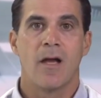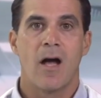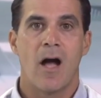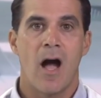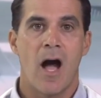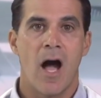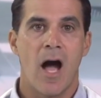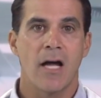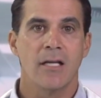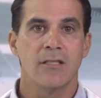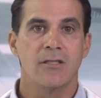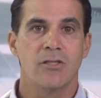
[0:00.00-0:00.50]

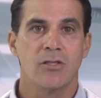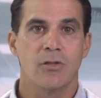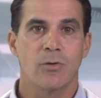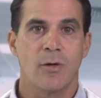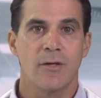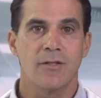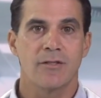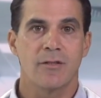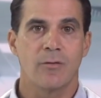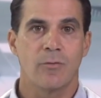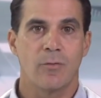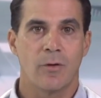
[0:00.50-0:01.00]
Odd
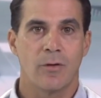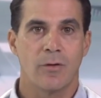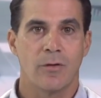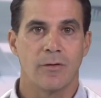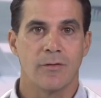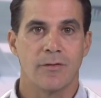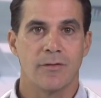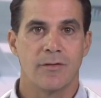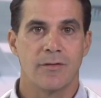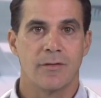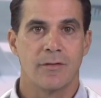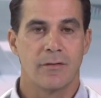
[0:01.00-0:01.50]
choice of
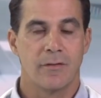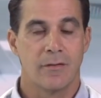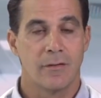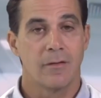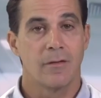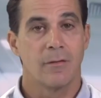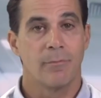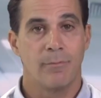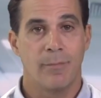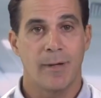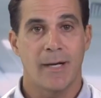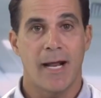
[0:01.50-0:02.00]
words,
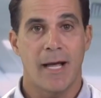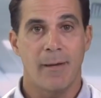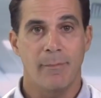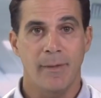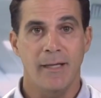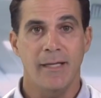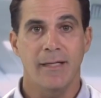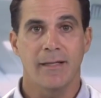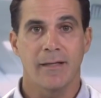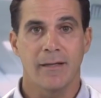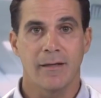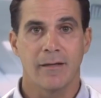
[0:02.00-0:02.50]
but I
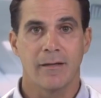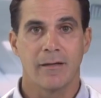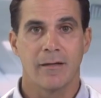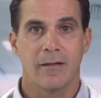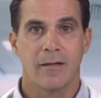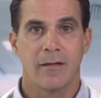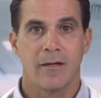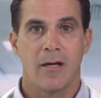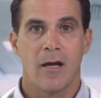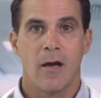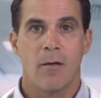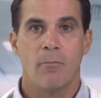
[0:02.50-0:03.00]
mean it.
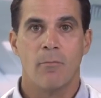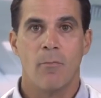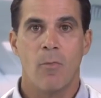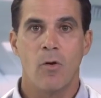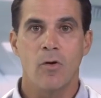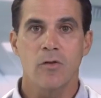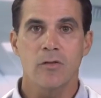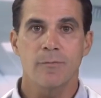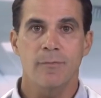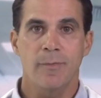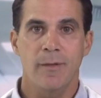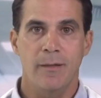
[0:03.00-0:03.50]

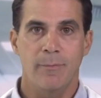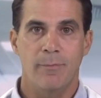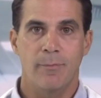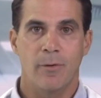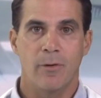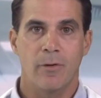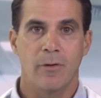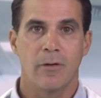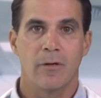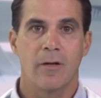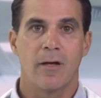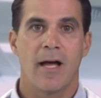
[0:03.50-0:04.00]
Most
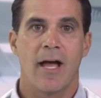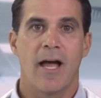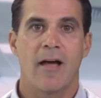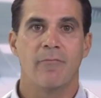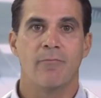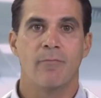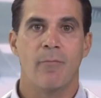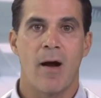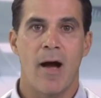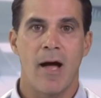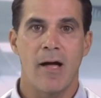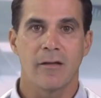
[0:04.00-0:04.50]
people have
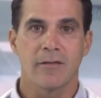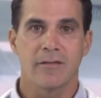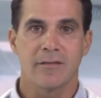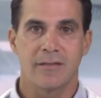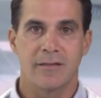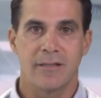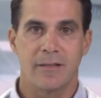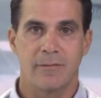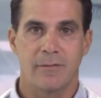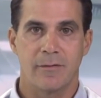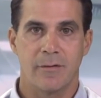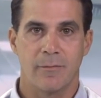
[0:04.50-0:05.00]
mild
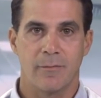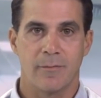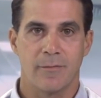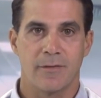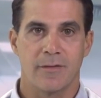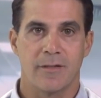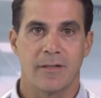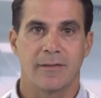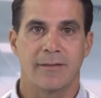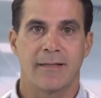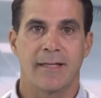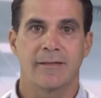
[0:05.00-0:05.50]

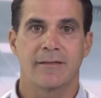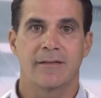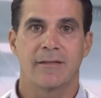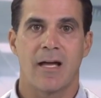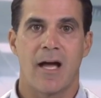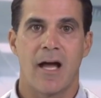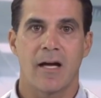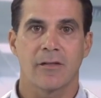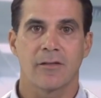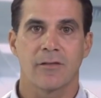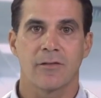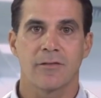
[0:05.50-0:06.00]
symptoms that
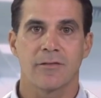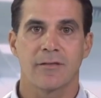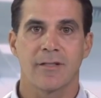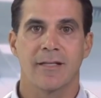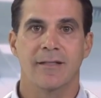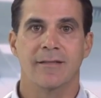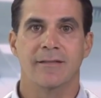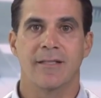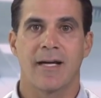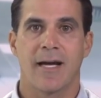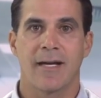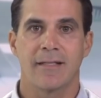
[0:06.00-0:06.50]
doctors
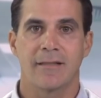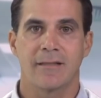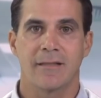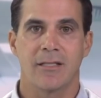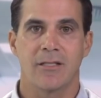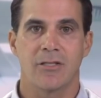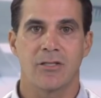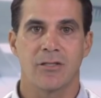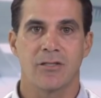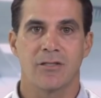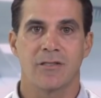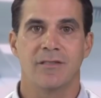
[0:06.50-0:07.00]
and
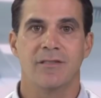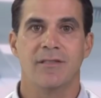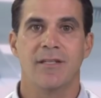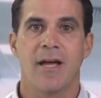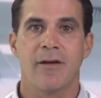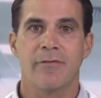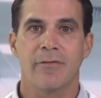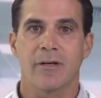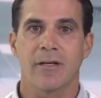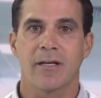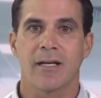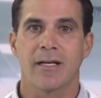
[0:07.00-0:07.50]
dietitians
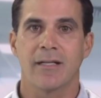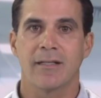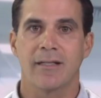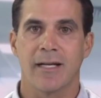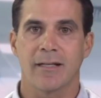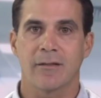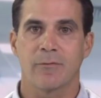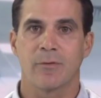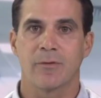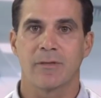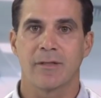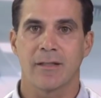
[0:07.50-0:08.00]
never
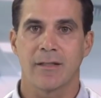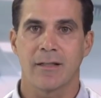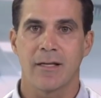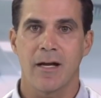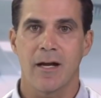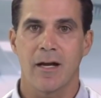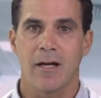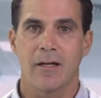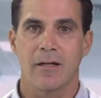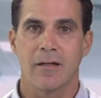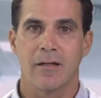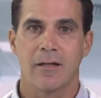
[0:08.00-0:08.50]
connect with the
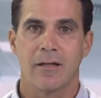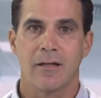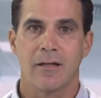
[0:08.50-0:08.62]
gut,